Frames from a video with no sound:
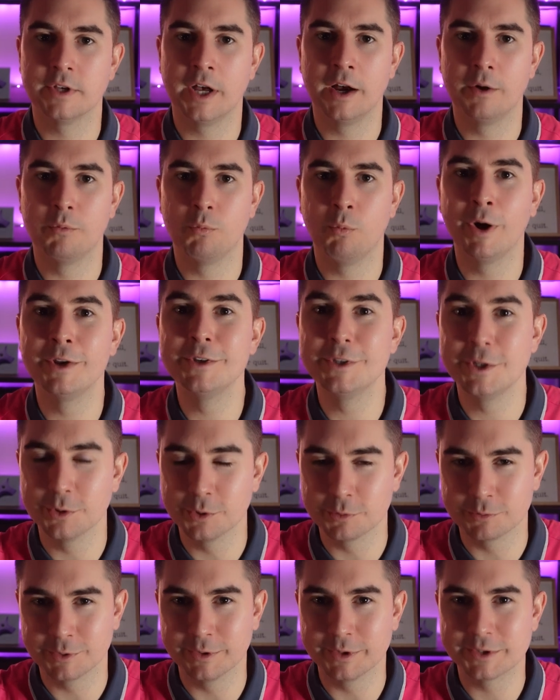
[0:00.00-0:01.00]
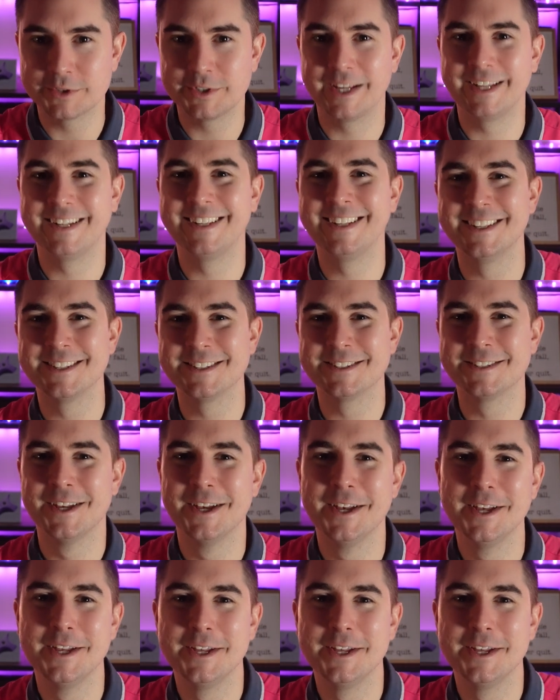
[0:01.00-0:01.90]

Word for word: Uh, one deal in real estate is